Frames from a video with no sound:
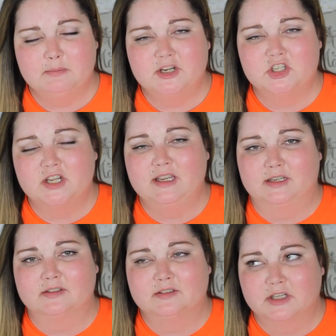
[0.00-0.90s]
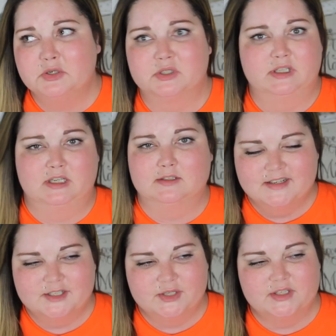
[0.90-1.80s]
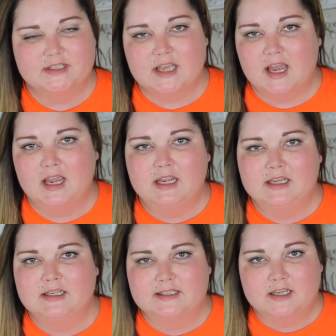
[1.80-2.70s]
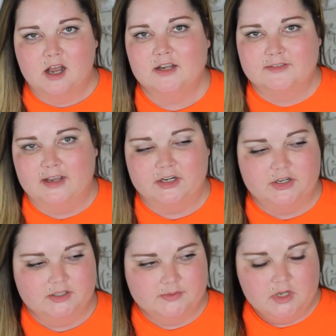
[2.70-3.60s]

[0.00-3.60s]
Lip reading: by chicken, literally. So this guy is a cockfighter.